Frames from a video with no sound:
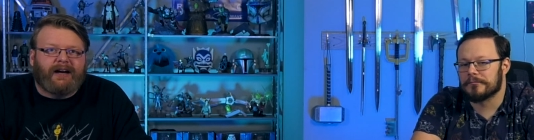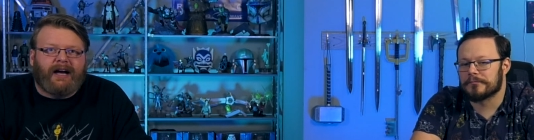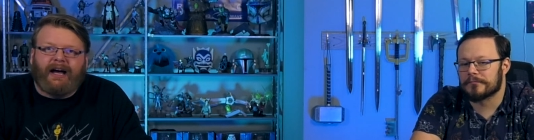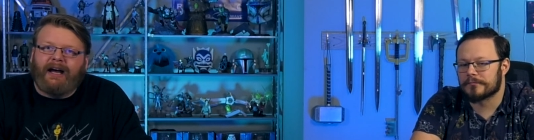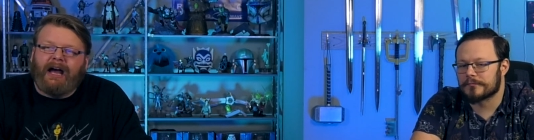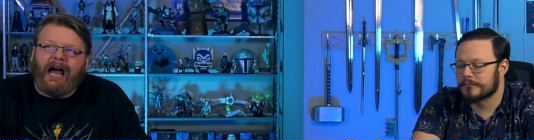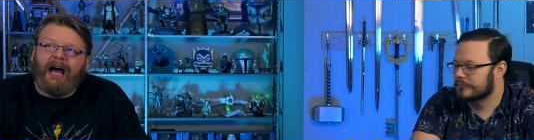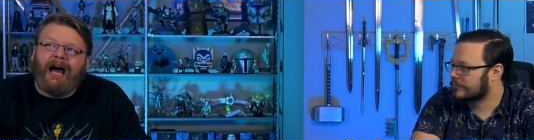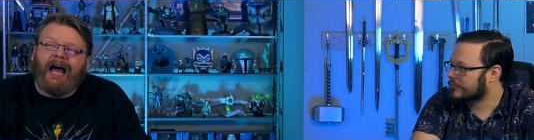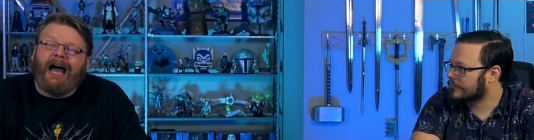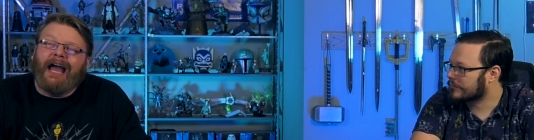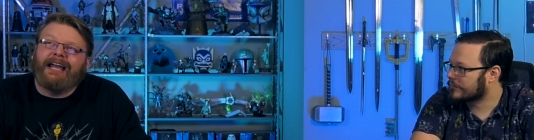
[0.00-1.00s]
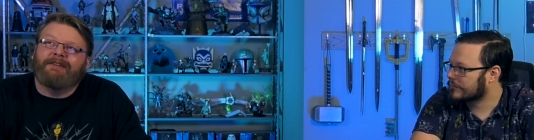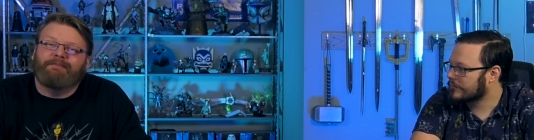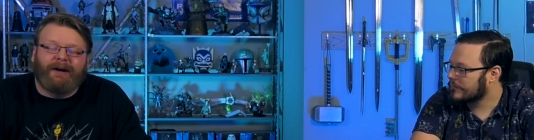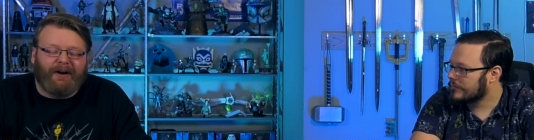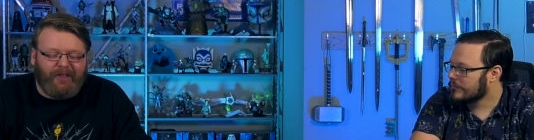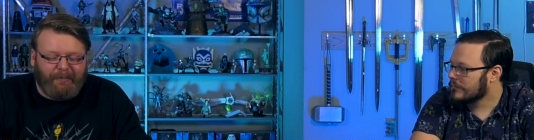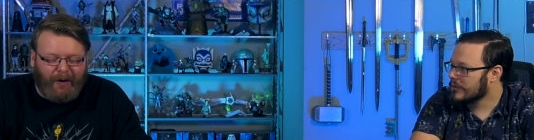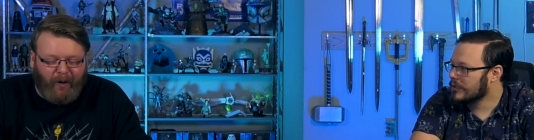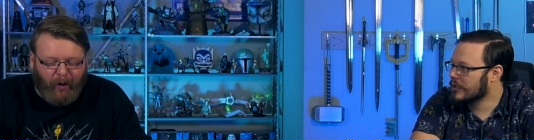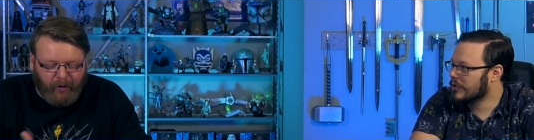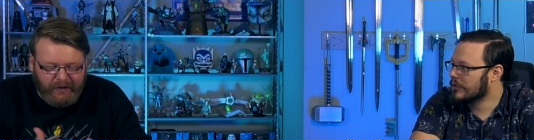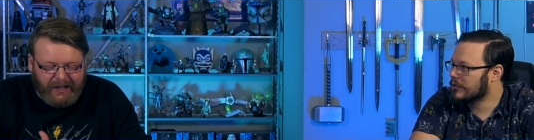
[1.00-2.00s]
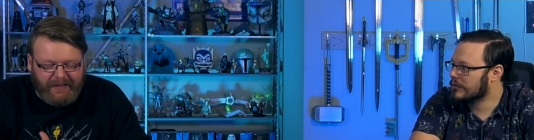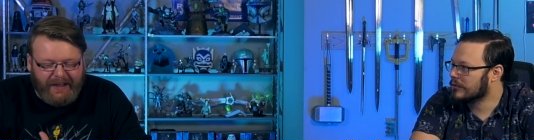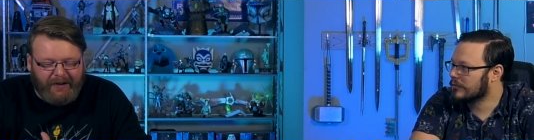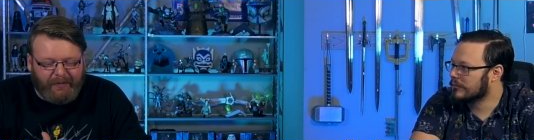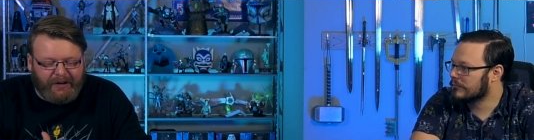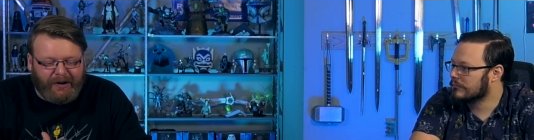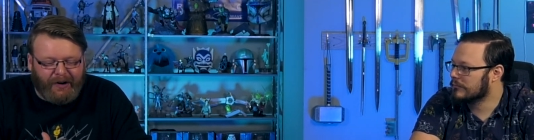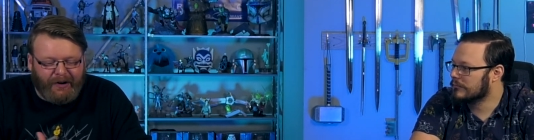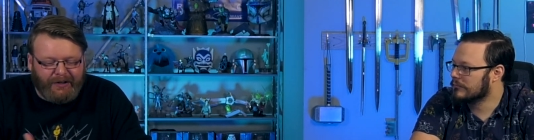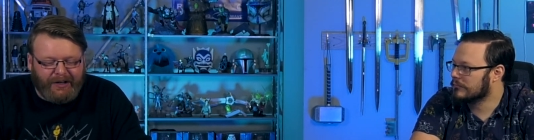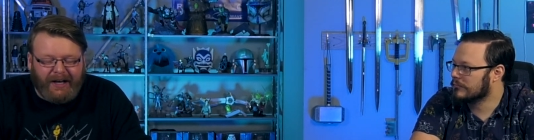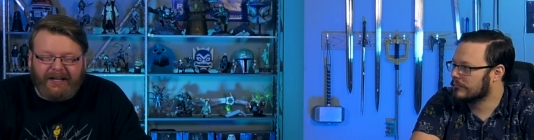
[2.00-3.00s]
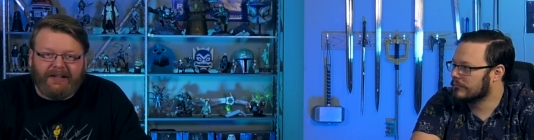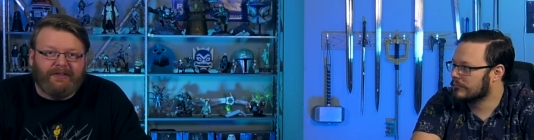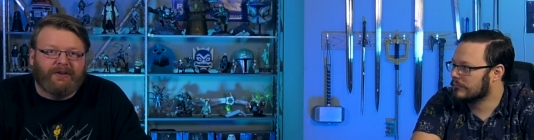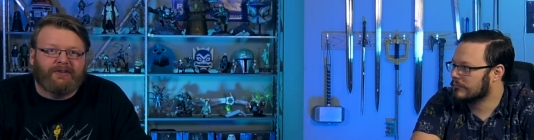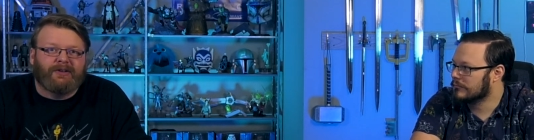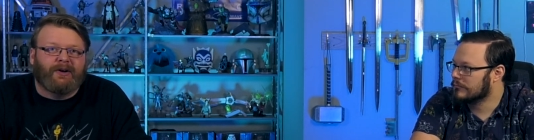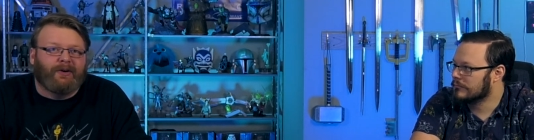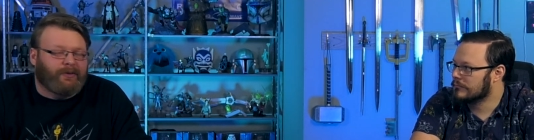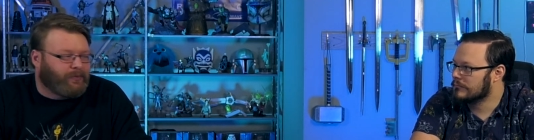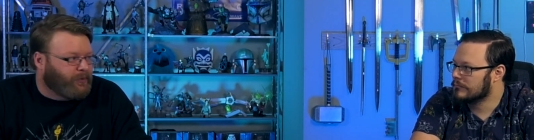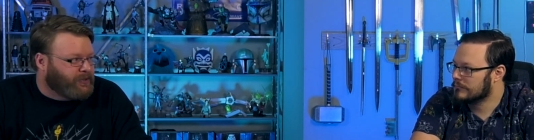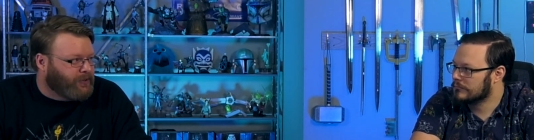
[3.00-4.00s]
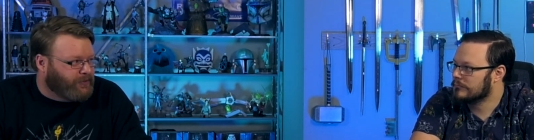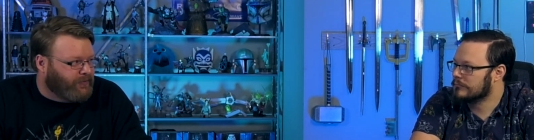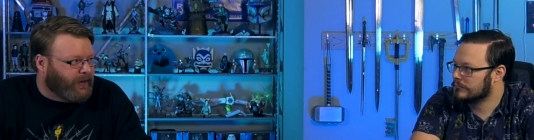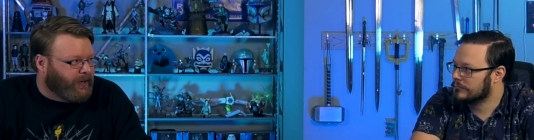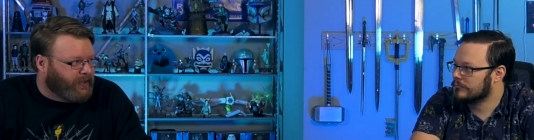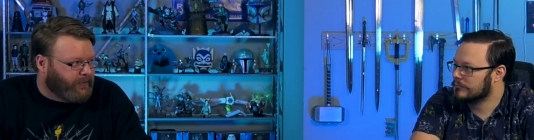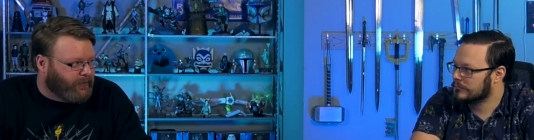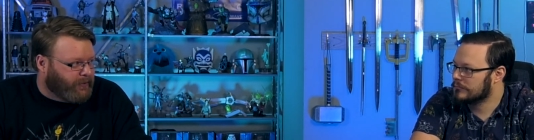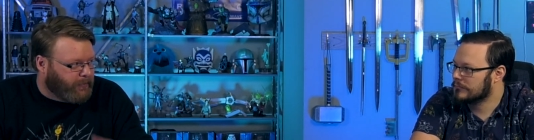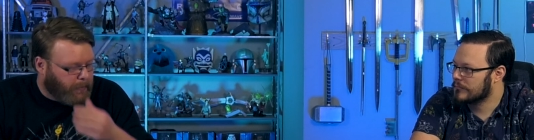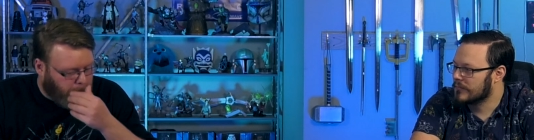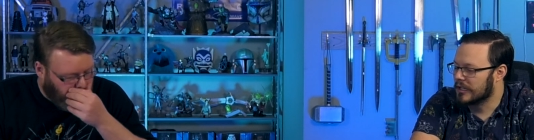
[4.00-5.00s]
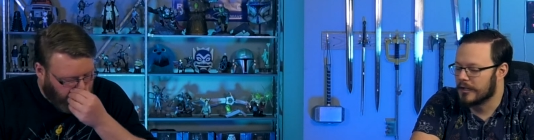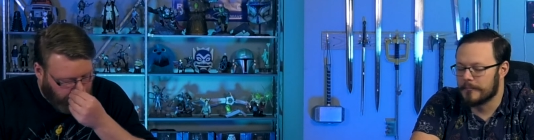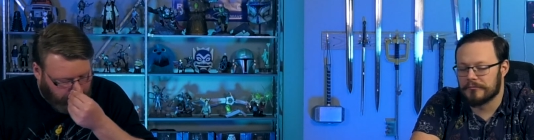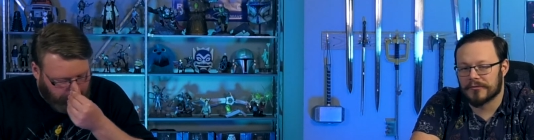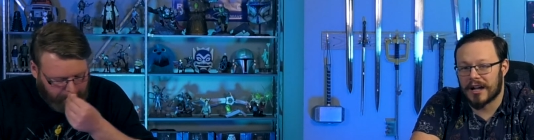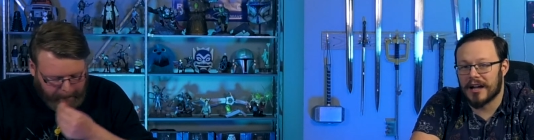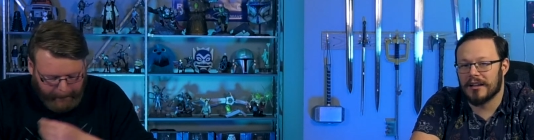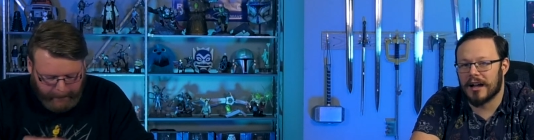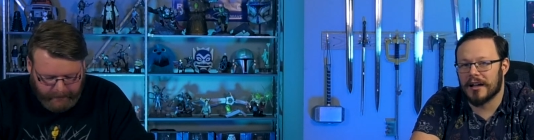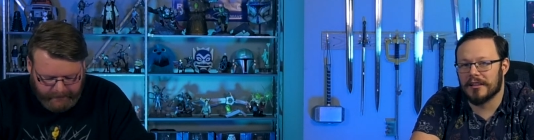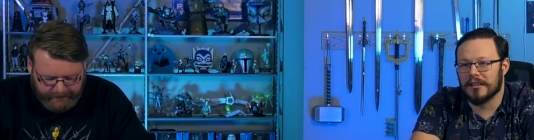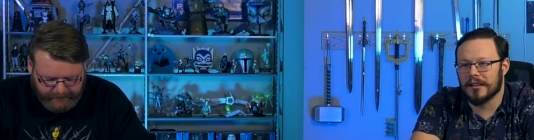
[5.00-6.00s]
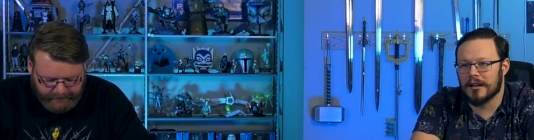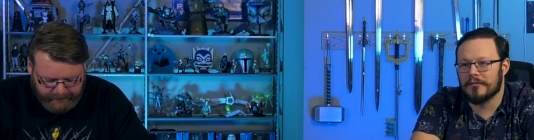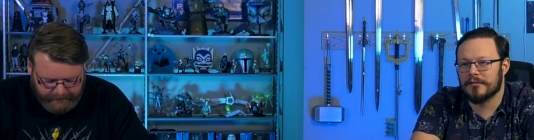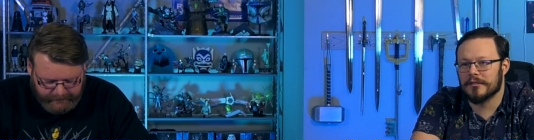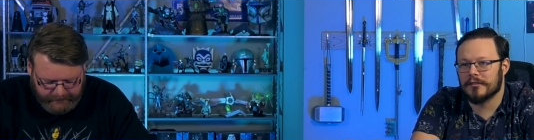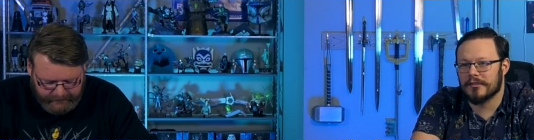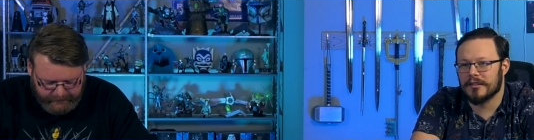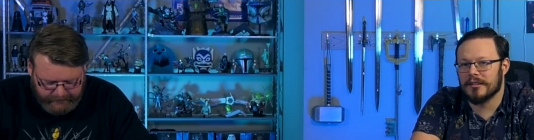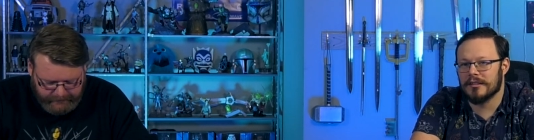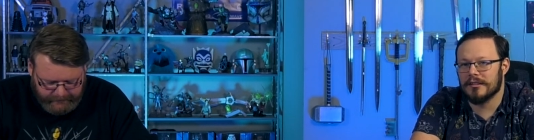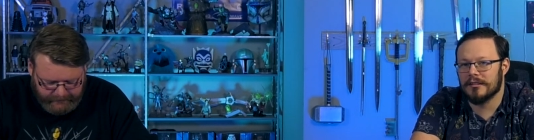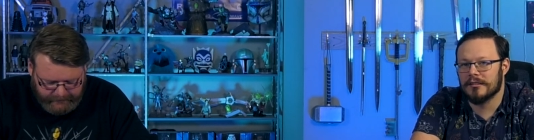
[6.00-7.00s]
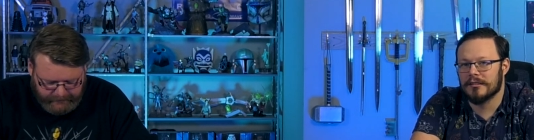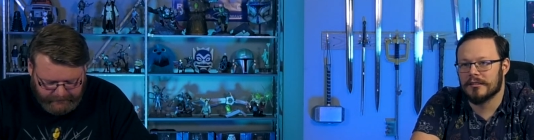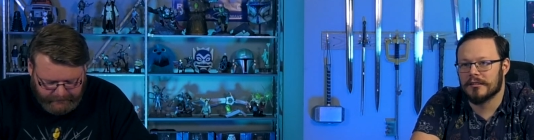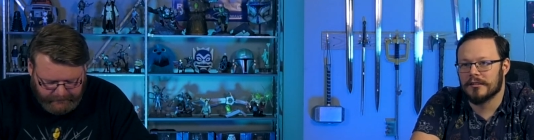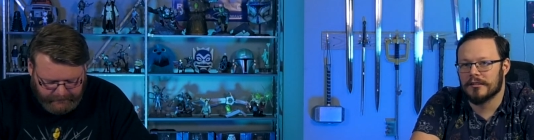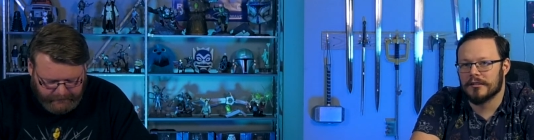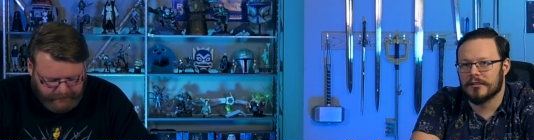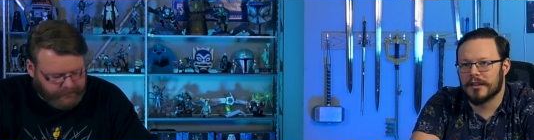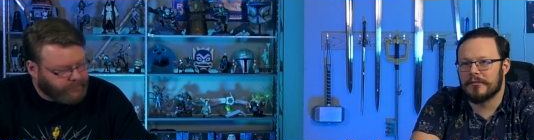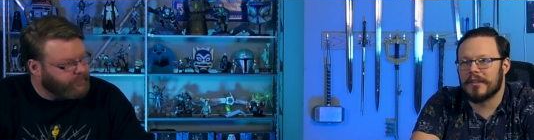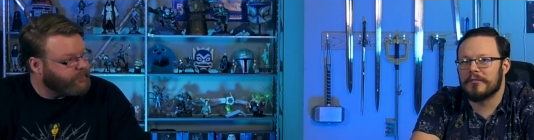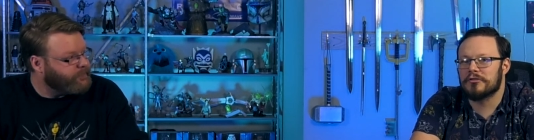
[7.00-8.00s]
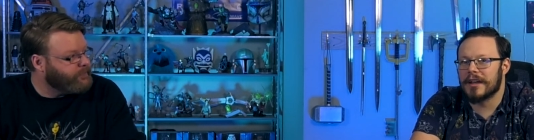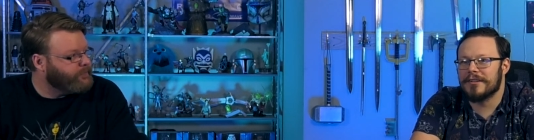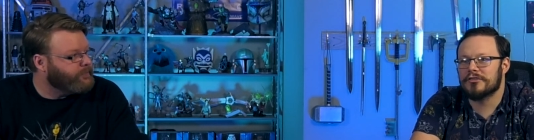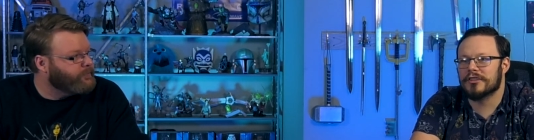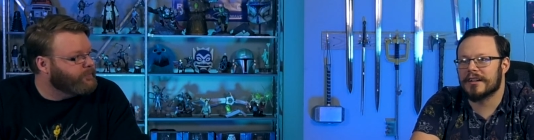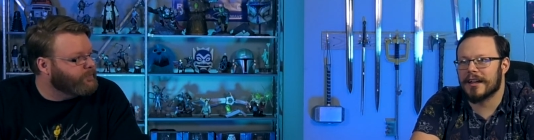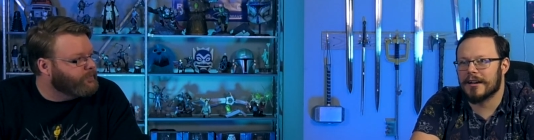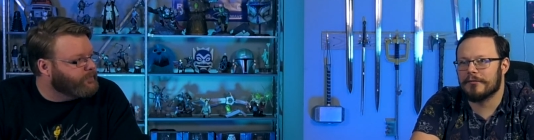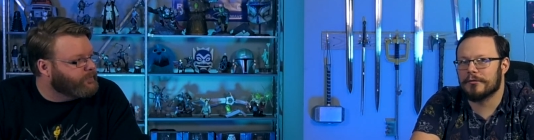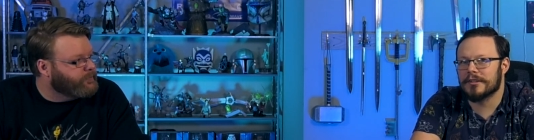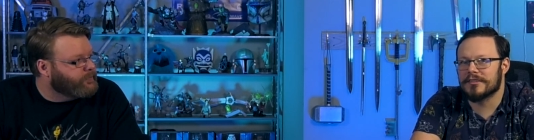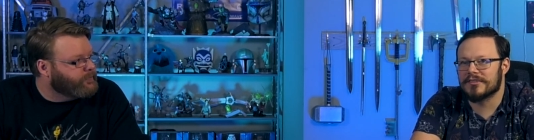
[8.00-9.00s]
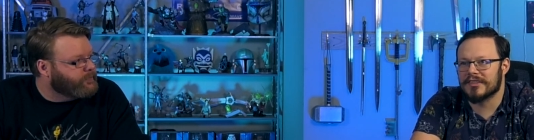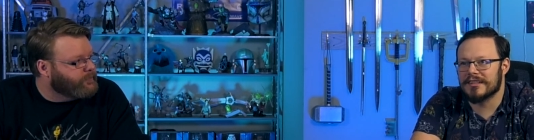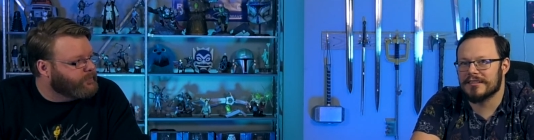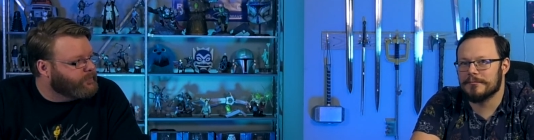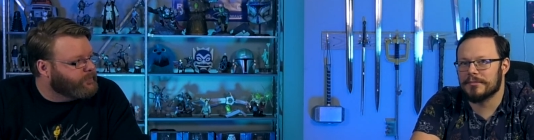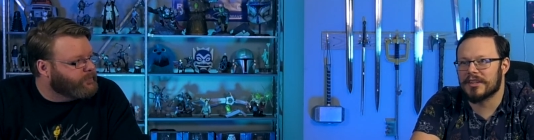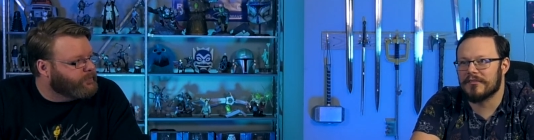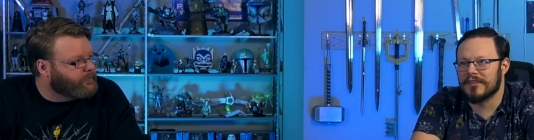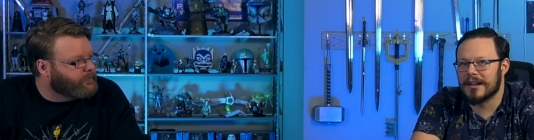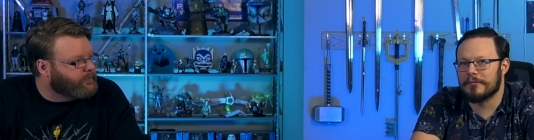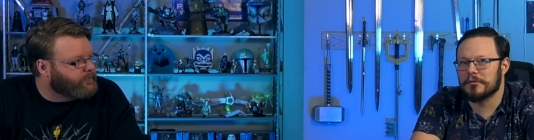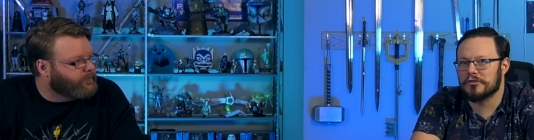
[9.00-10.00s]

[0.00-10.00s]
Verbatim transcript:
Speaker 1: I, I, I, compare them only in that regard, not in their tone, which is very different.
Speaker 2: Yeah, I, I loved the. They, they've changed it every season, but they've never